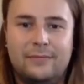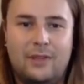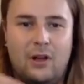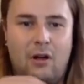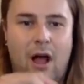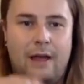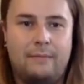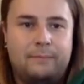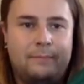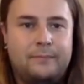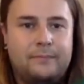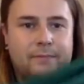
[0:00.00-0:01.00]
All right.
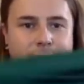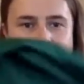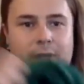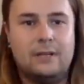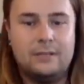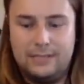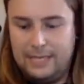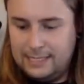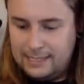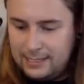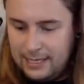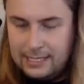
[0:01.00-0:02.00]
So here's
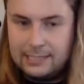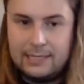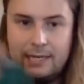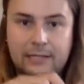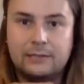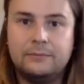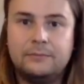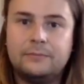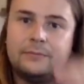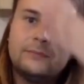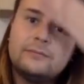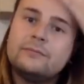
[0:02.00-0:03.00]
the deal.
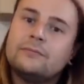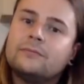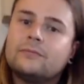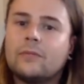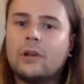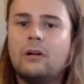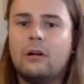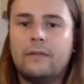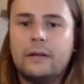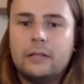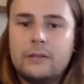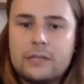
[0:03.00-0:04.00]
Oh, have
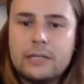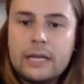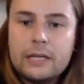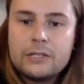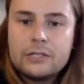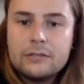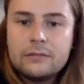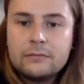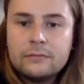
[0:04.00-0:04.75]
I lost connection?